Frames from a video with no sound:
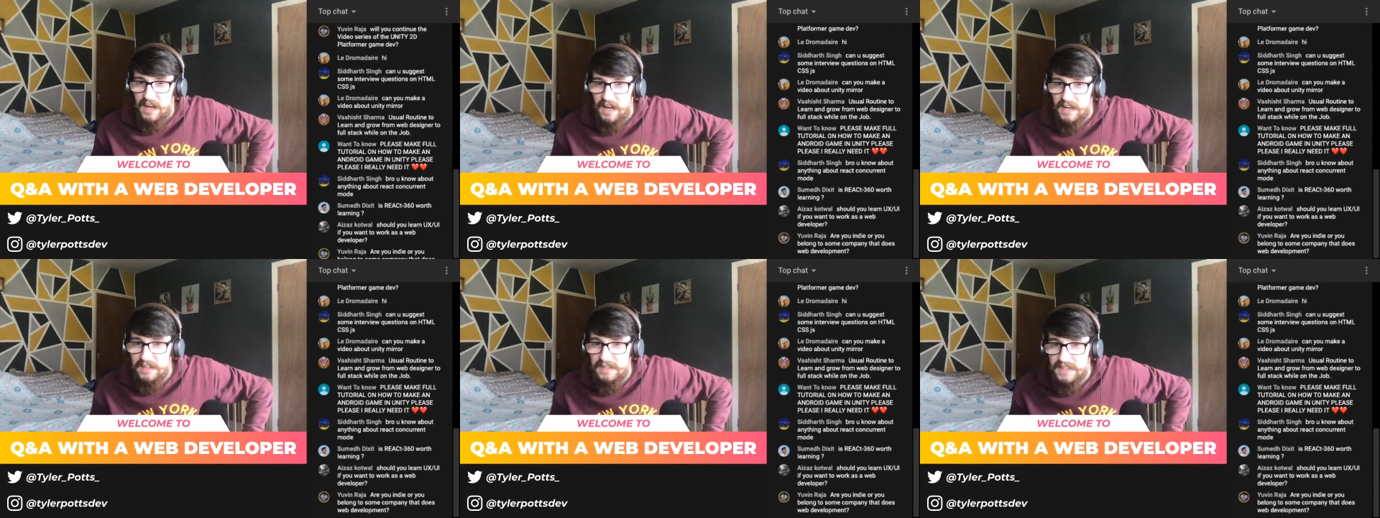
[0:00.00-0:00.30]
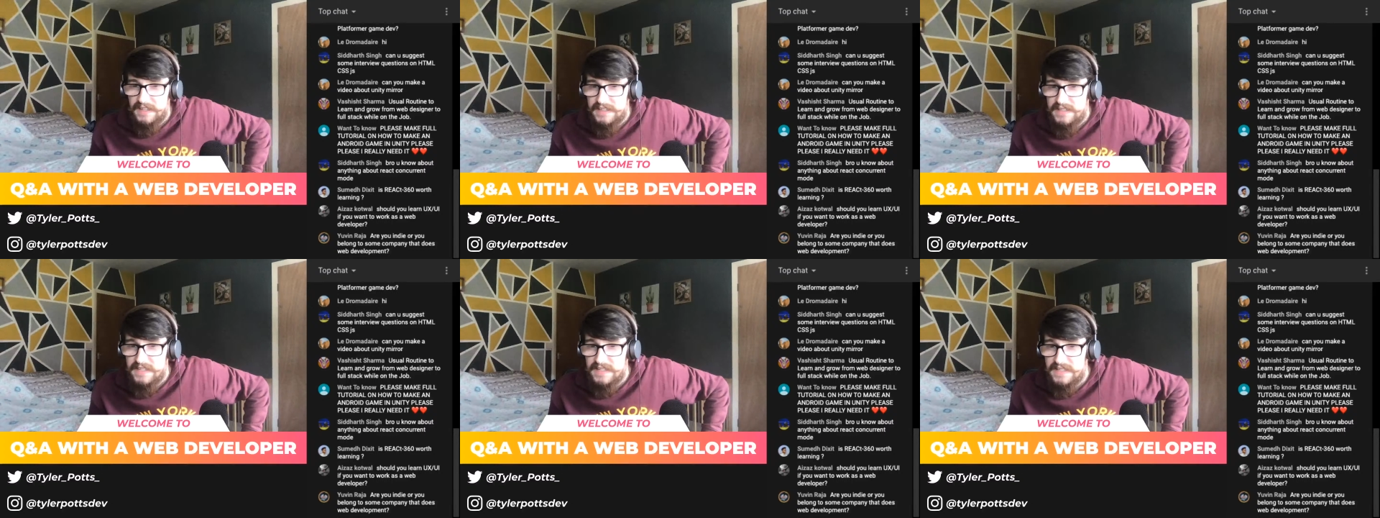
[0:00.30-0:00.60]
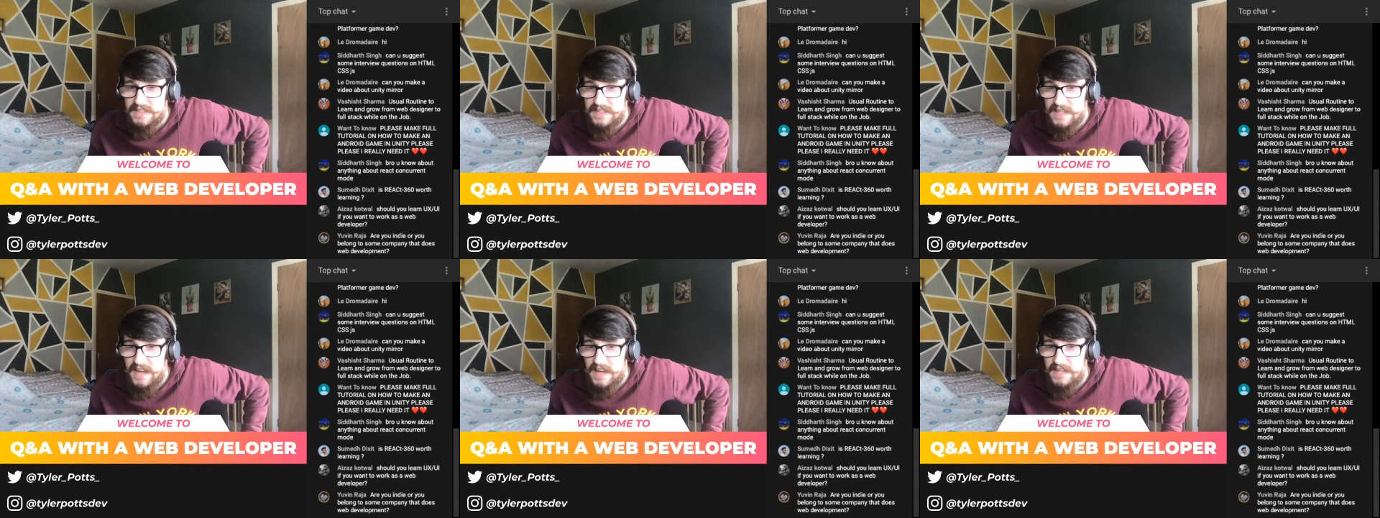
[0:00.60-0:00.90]

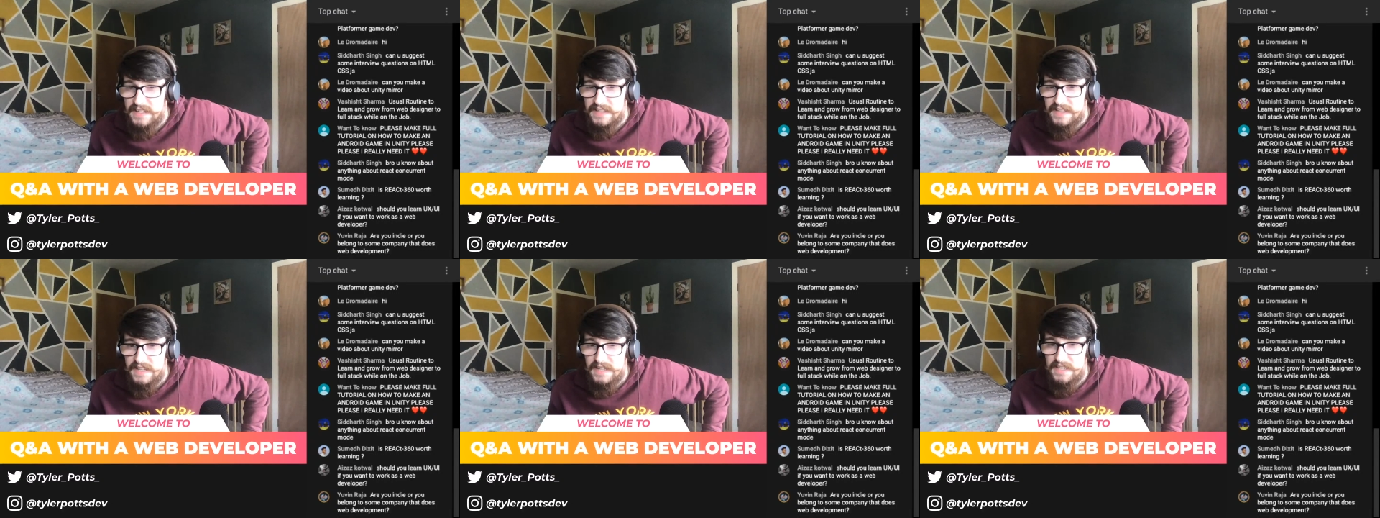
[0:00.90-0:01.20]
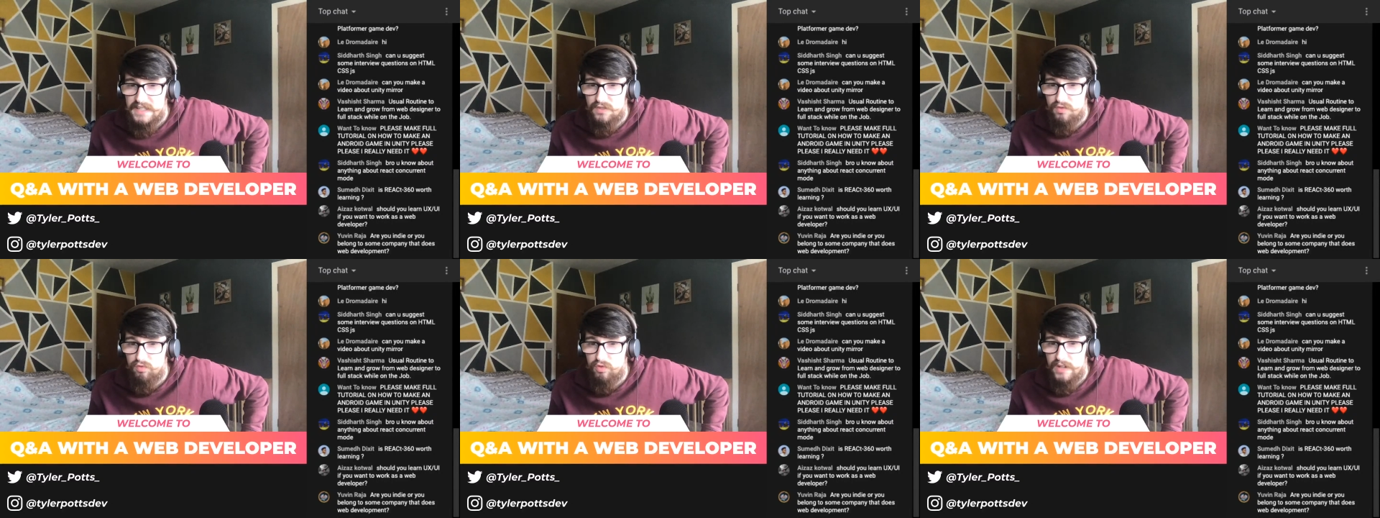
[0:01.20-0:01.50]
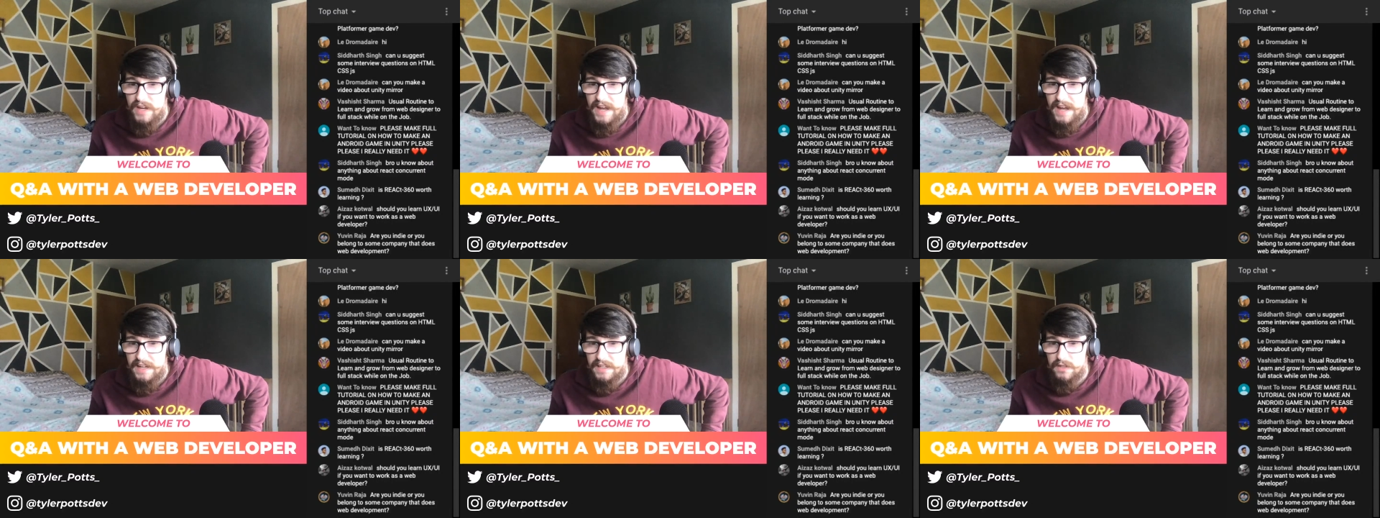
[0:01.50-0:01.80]
Dixit said, is
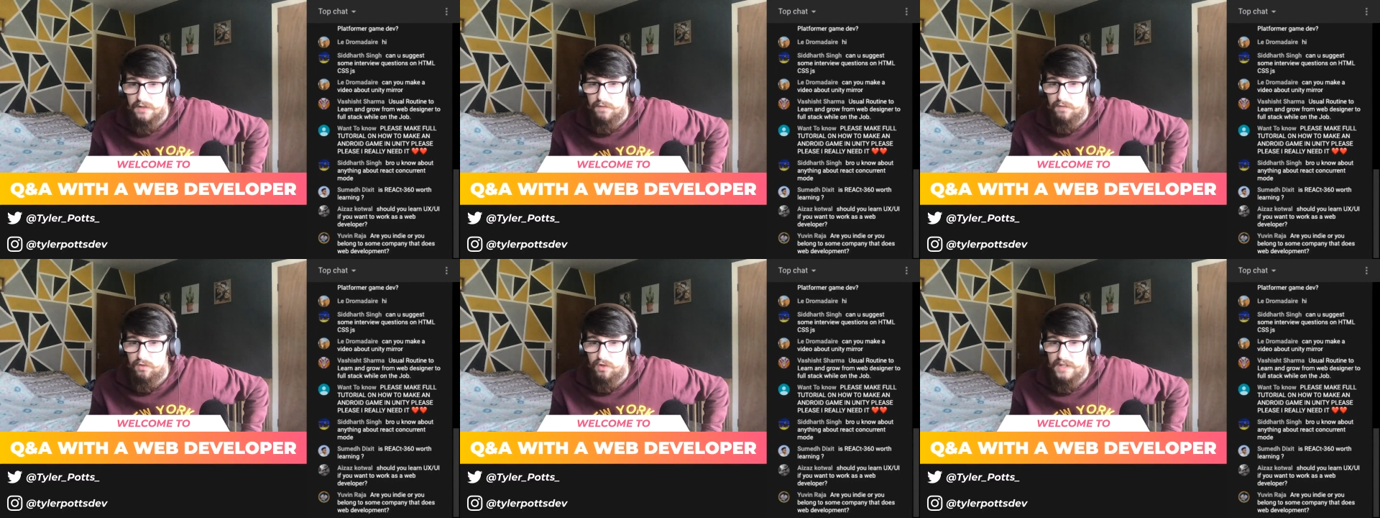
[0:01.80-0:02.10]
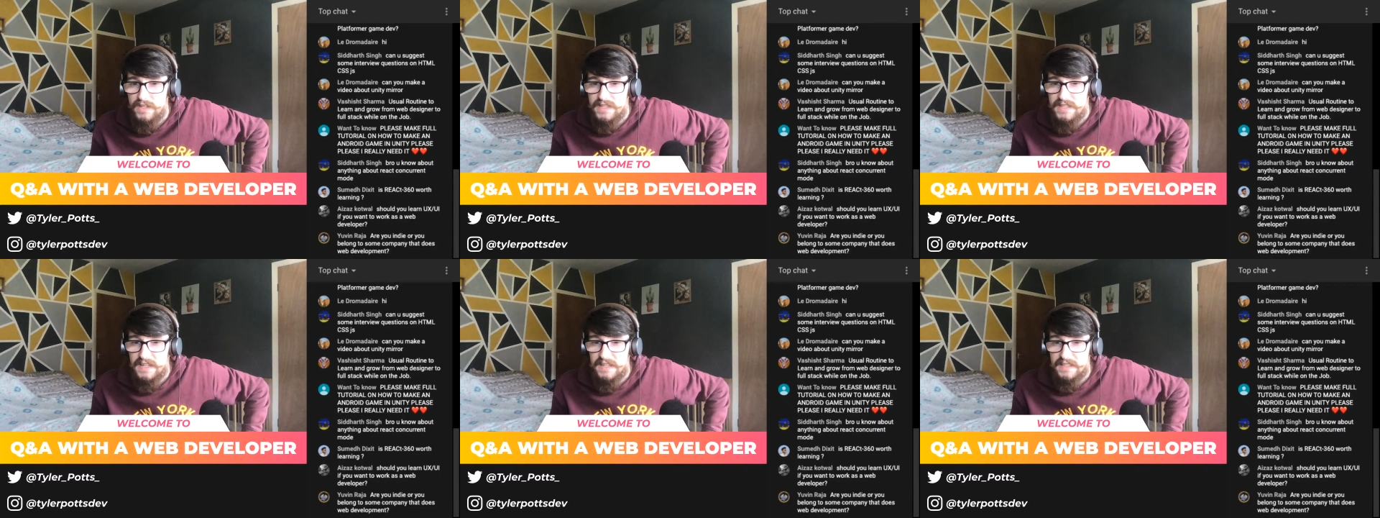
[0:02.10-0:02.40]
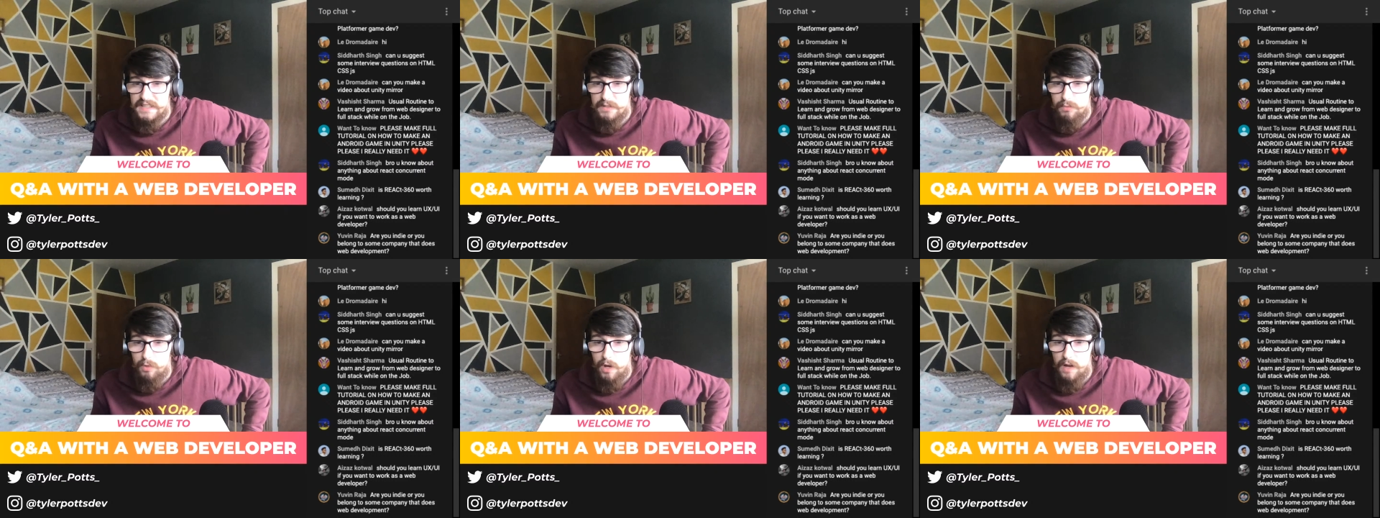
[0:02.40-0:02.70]
React
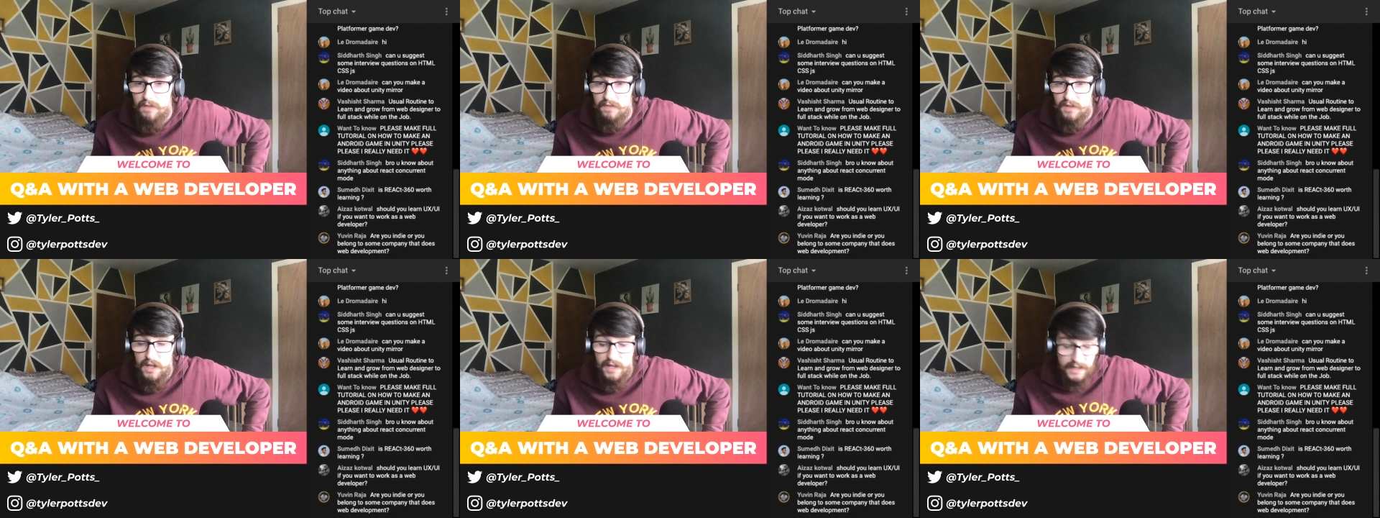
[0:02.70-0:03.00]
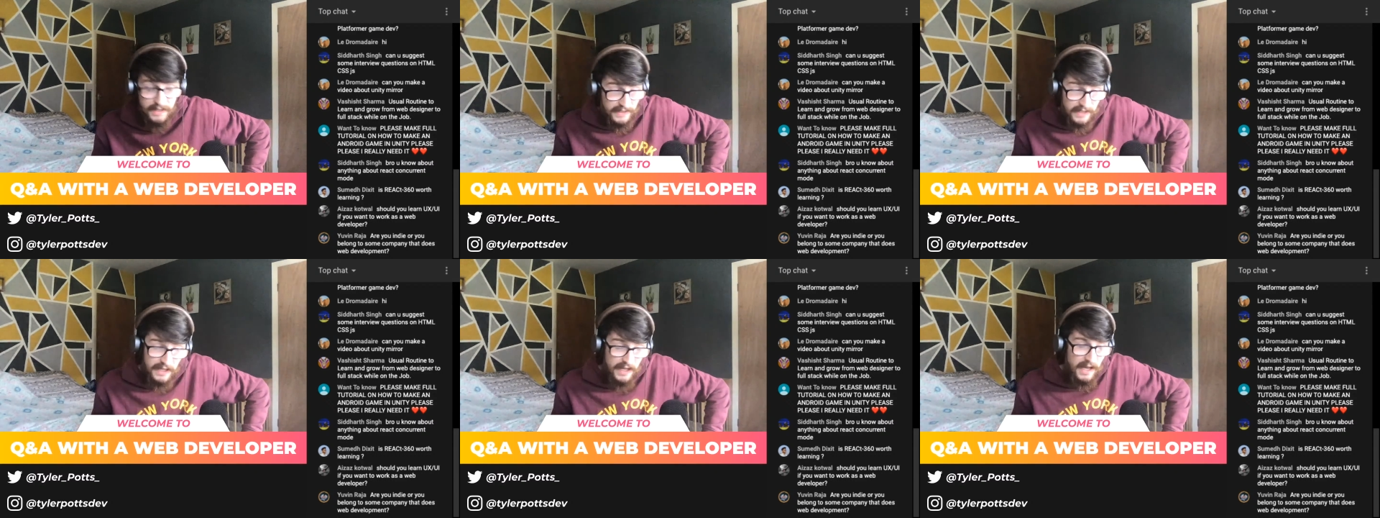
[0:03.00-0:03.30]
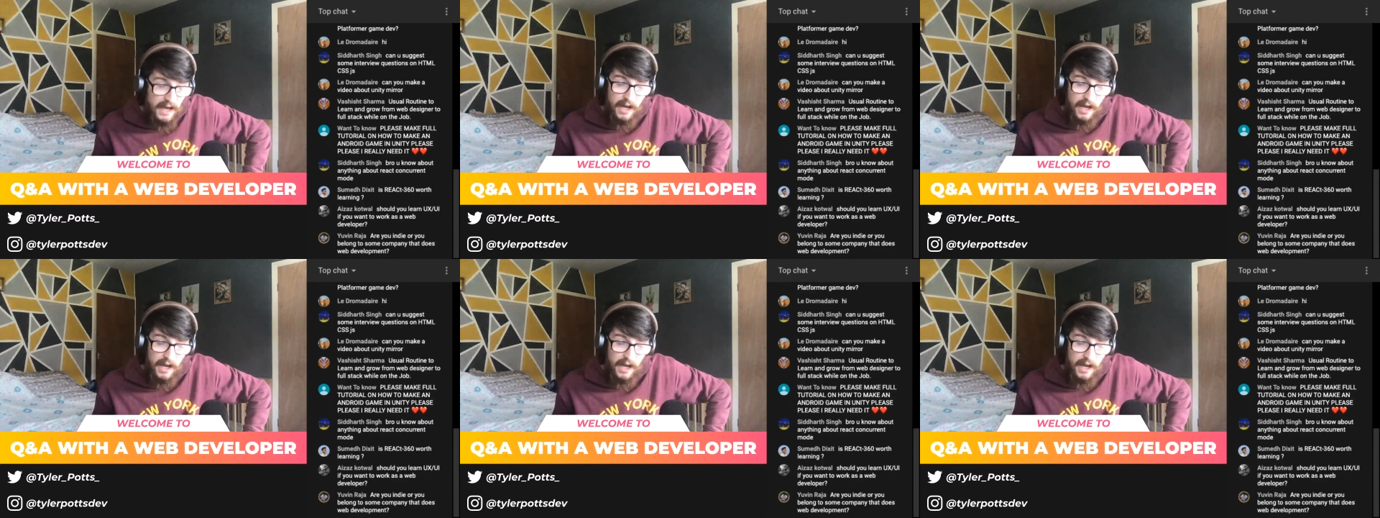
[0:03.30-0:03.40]
360 worth learning?